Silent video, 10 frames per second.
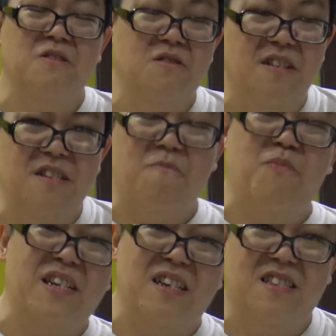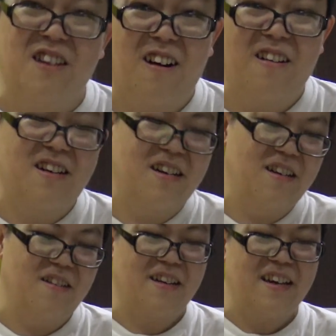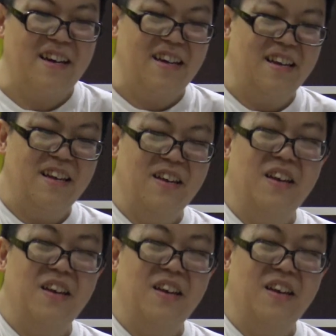You don't need to bring the dock, okay?